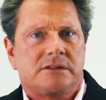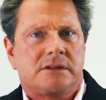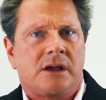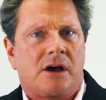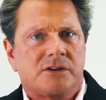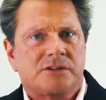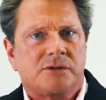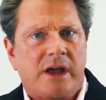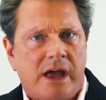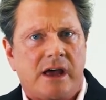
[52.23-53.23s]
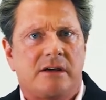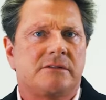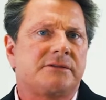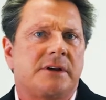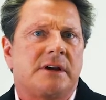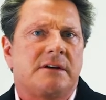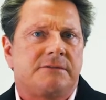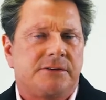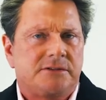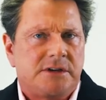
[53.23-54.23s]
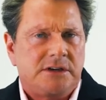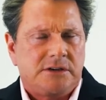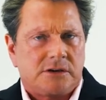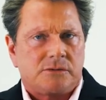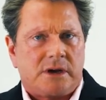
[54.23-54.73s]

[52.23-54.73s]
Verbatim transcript: They also have fifteen-year